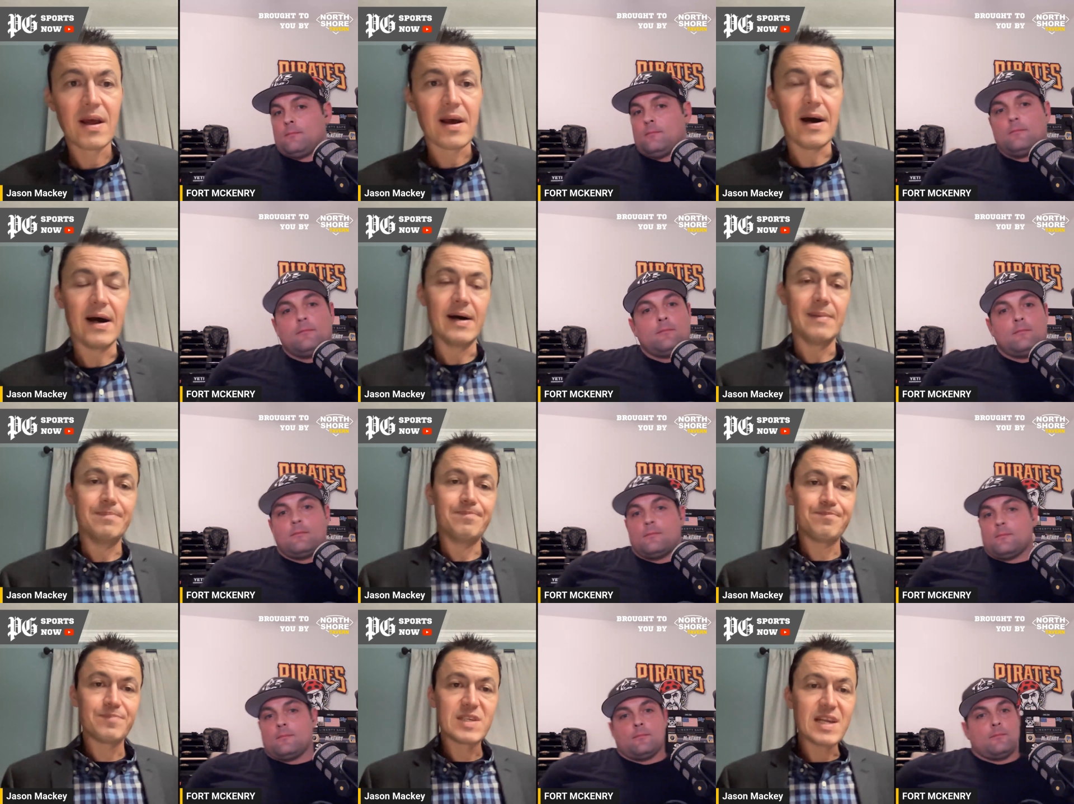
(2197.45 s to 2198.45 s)
Speaker 1: Um,
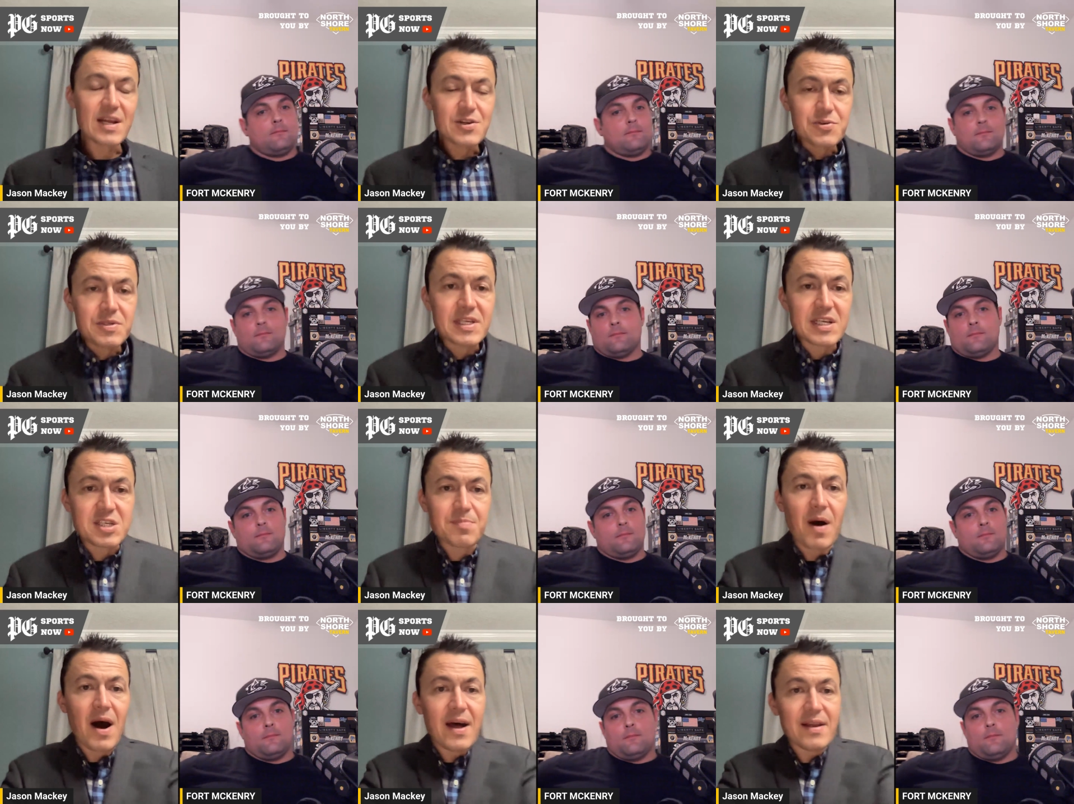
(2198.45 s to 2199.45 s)
it's an interesting
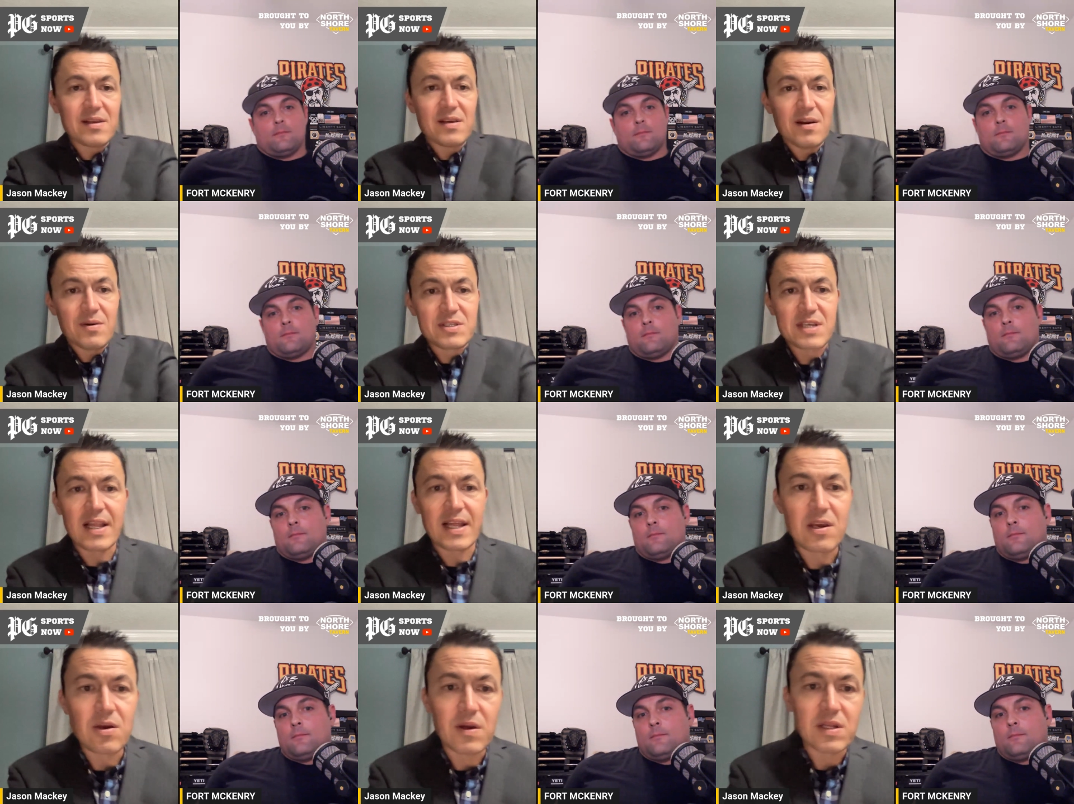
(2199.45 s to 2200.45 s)
spot. You know, it's not
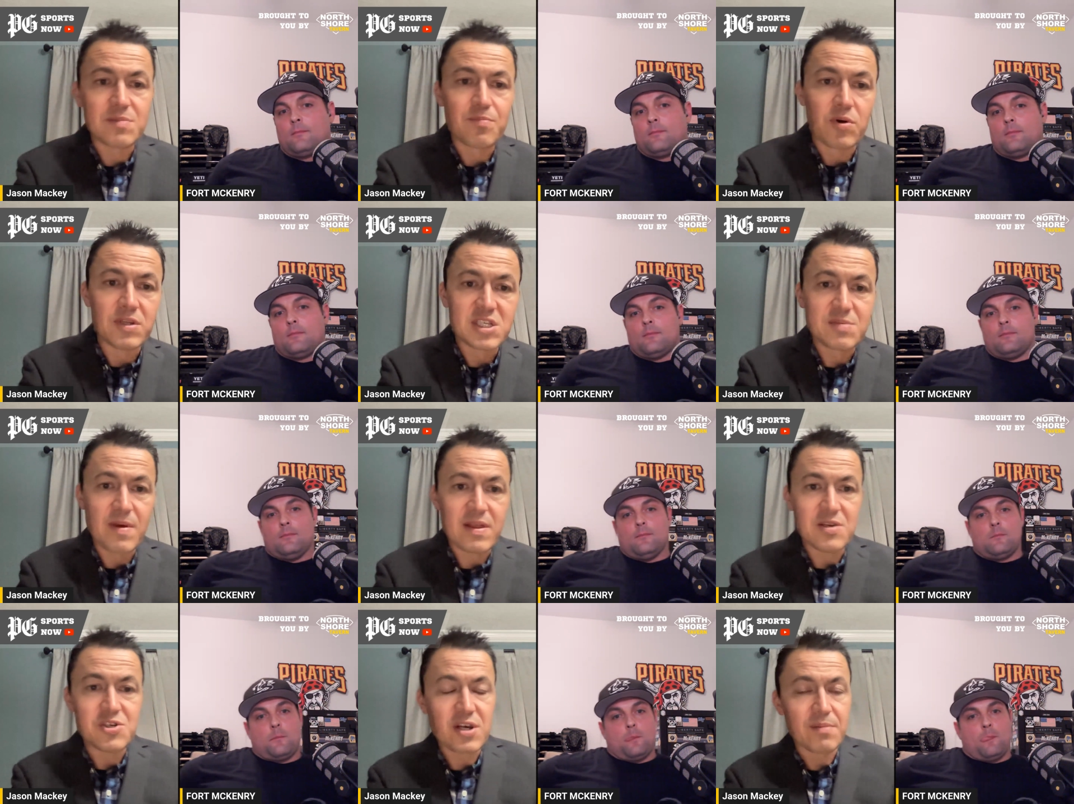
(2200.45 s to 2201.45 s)
like you can put Smith
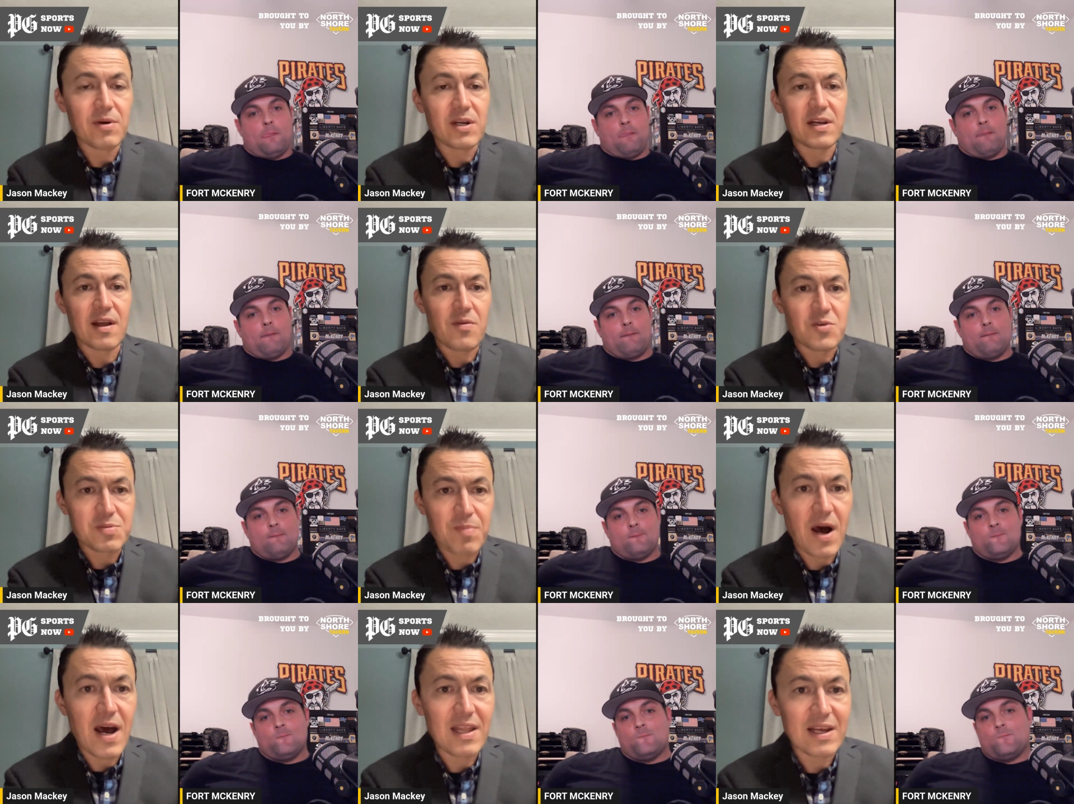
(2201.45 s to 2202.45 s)
and Jigba at another
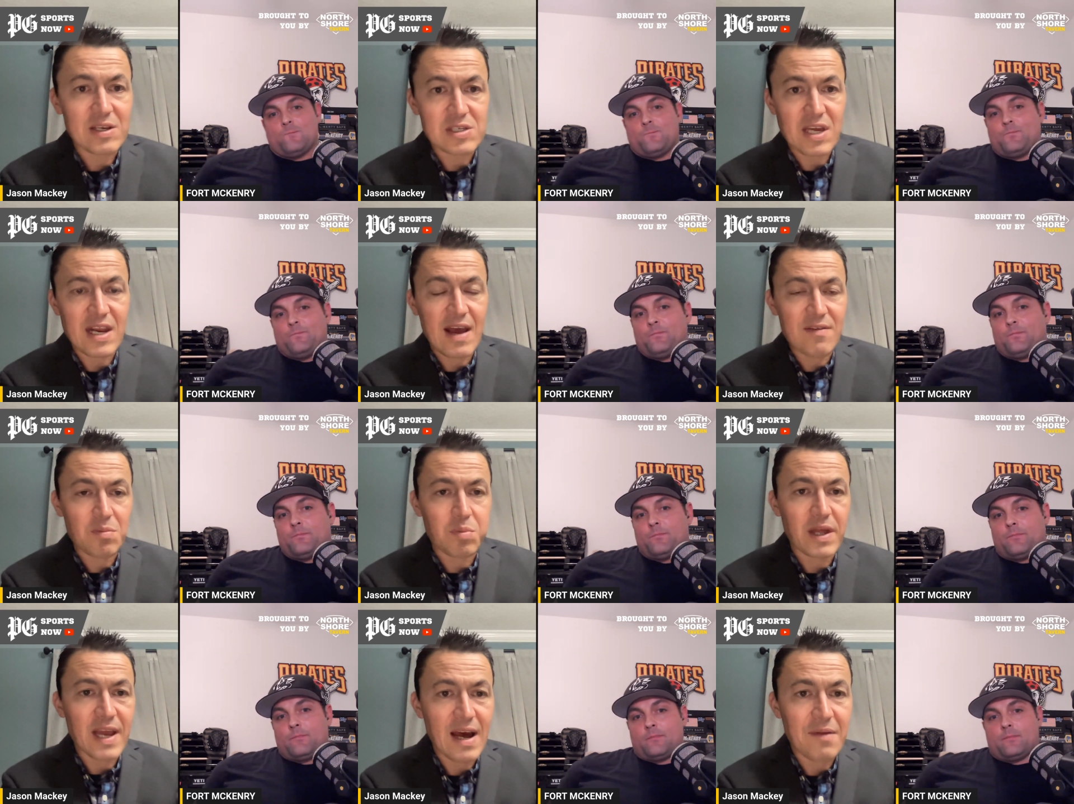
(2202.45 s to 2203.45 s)
spot. Like he's going to have to
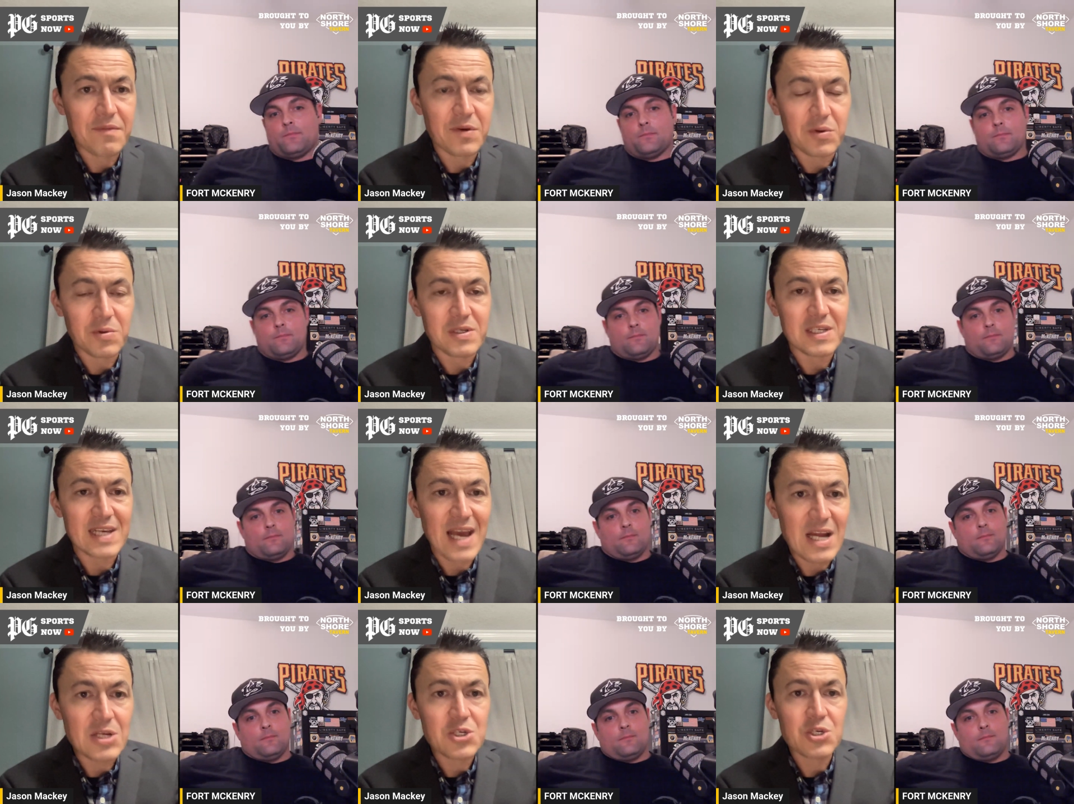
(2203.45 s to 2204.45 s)
play outfield or D
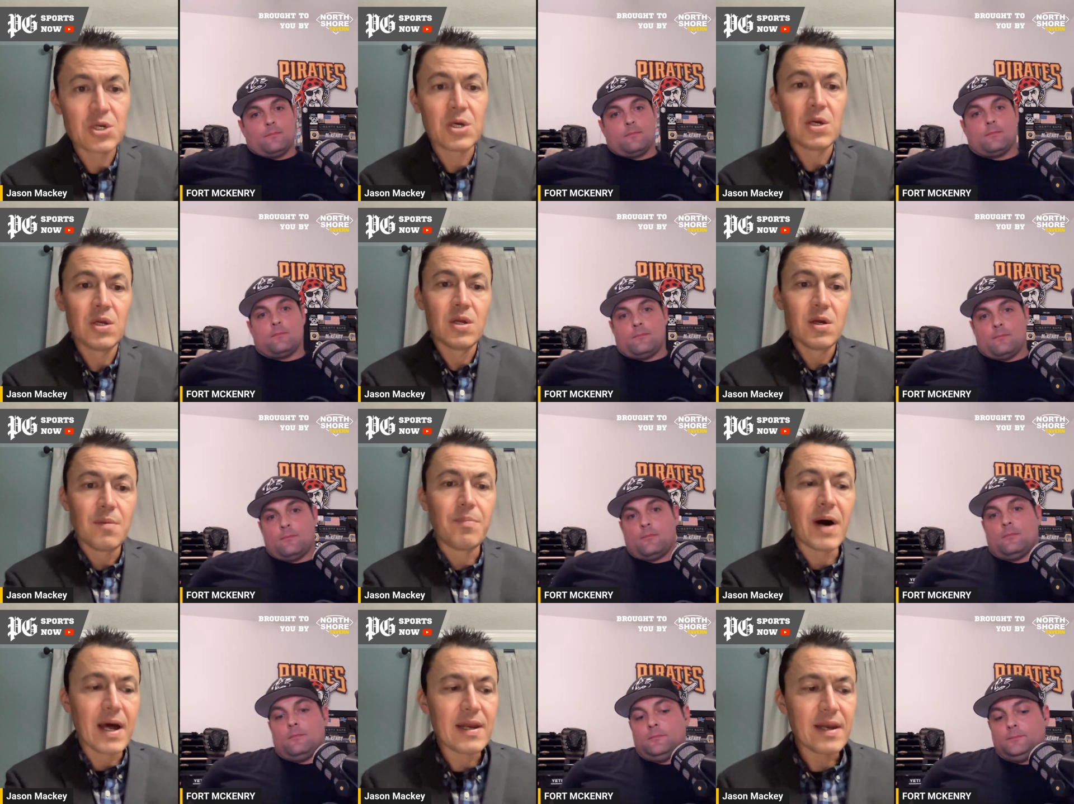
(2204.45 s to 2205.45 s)
H.
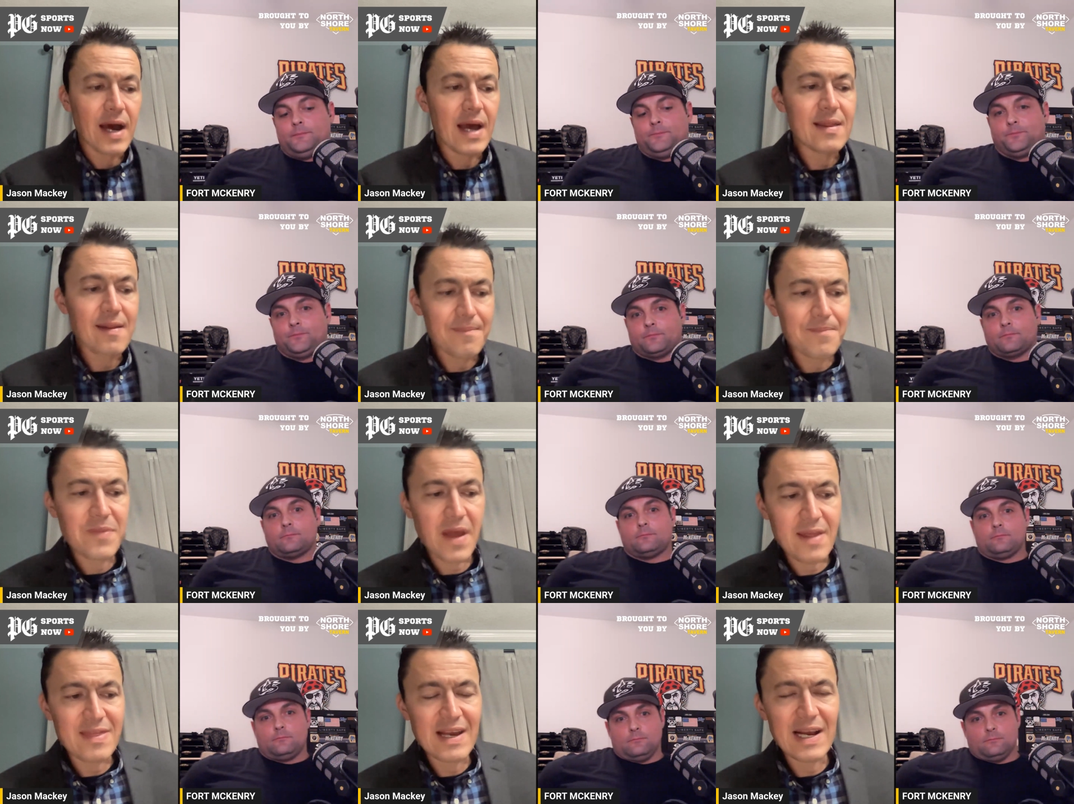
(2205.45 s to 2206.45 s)
But I,
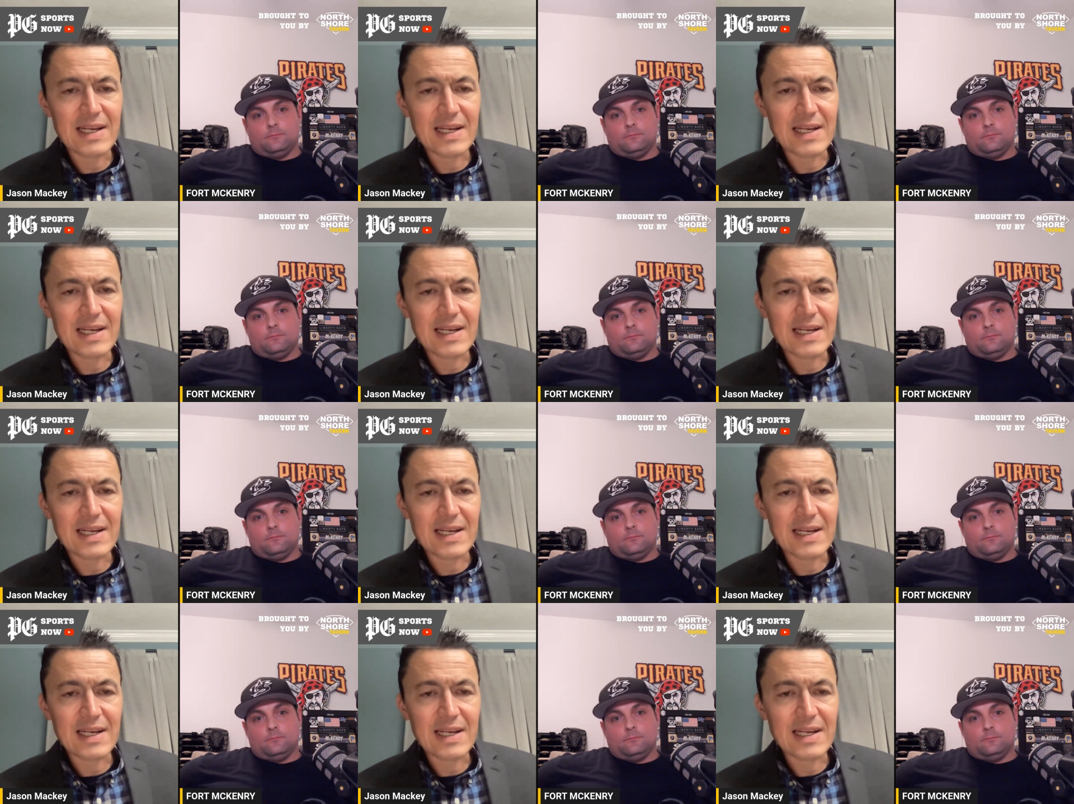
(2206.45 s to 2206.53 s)
I think